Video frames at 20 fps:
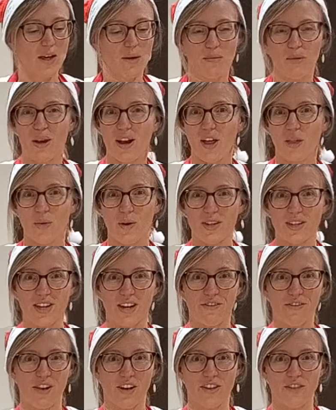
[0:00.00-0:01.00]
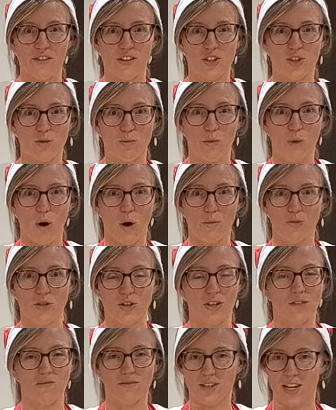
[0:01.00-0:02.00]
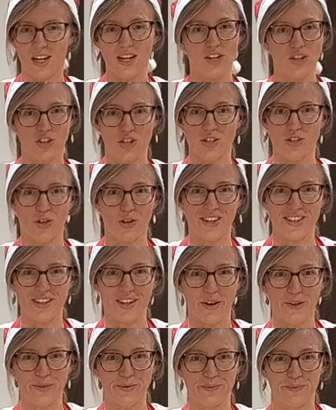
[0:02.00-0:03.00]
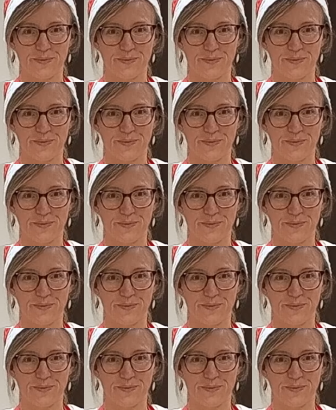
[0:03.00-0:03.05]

But otherwise, I find the vegetable option delicious on its own.